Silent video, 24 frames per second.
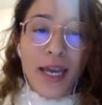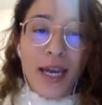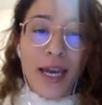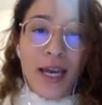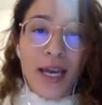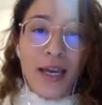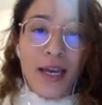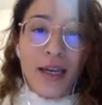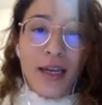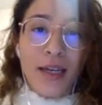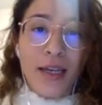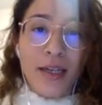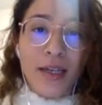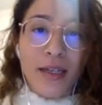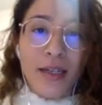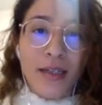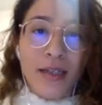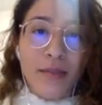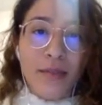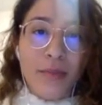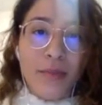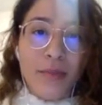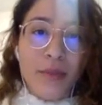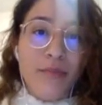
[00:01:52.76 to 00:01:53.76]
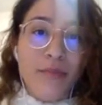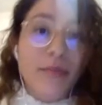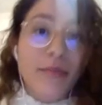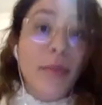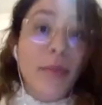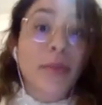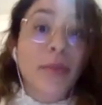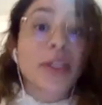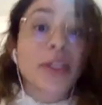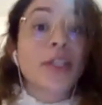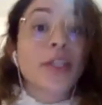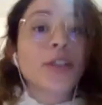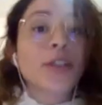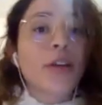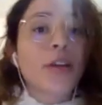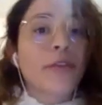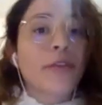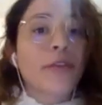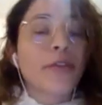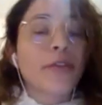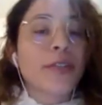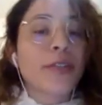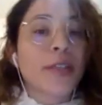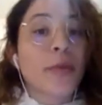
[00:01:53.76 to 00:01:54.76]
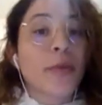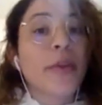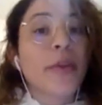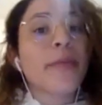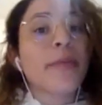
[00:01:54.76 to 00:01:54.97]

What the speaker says: the potential of using